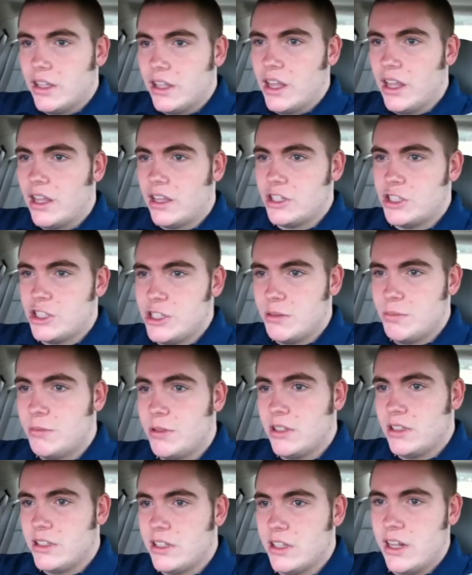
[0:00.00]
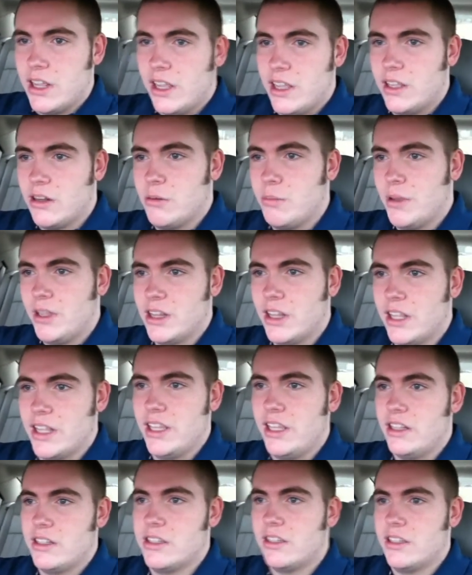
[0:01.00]
I shipped it today. It'll be
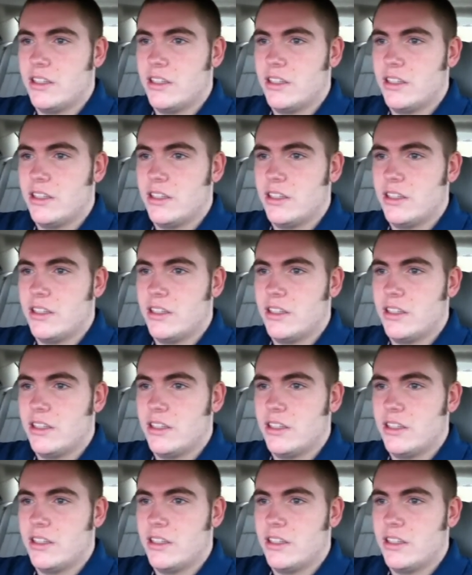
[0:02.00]
late.